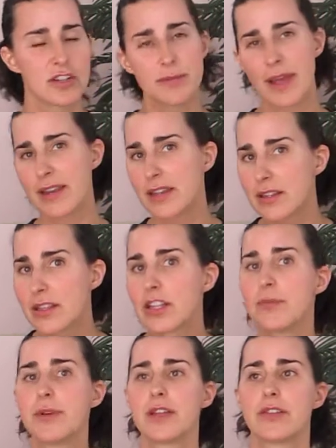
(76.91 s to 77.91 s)
depending a
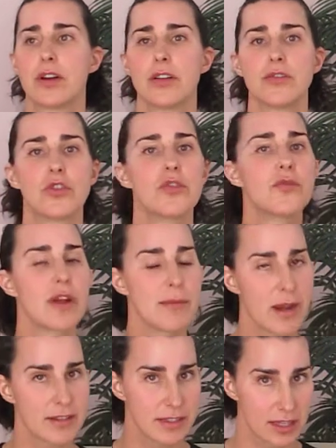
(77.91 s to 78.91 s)
little bit on sort of where
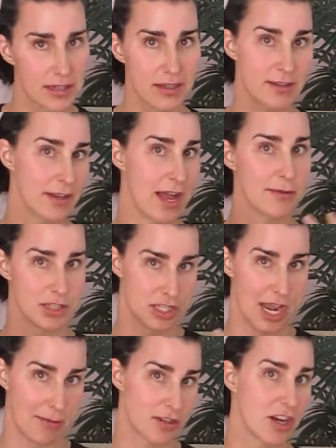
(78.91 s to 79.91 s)
my skin is and how much
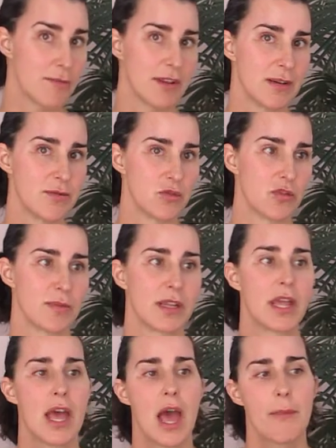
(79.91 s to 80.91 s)
damage I've been absorbing.